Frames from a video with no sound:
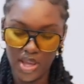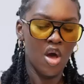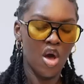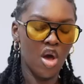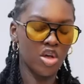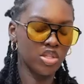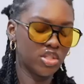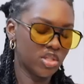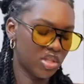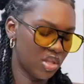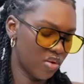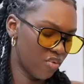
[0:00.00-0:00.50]

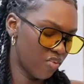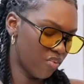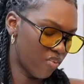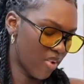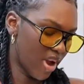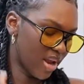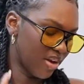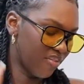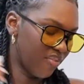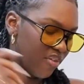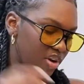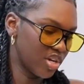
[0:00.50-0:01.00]
also the
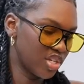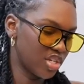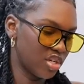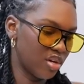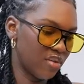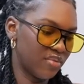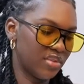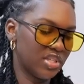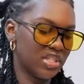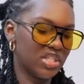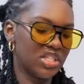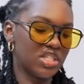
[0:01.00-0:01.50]
red version
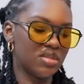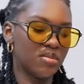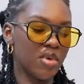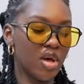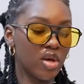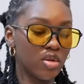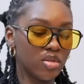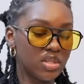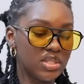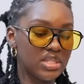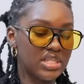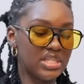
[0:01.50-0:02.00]
of this
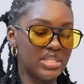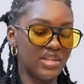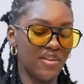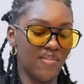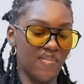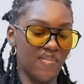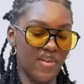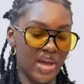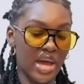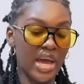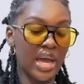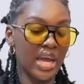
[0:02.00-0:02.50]
smells
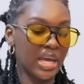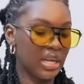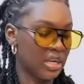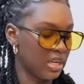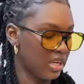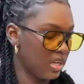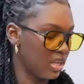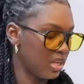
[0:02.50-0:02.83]
divine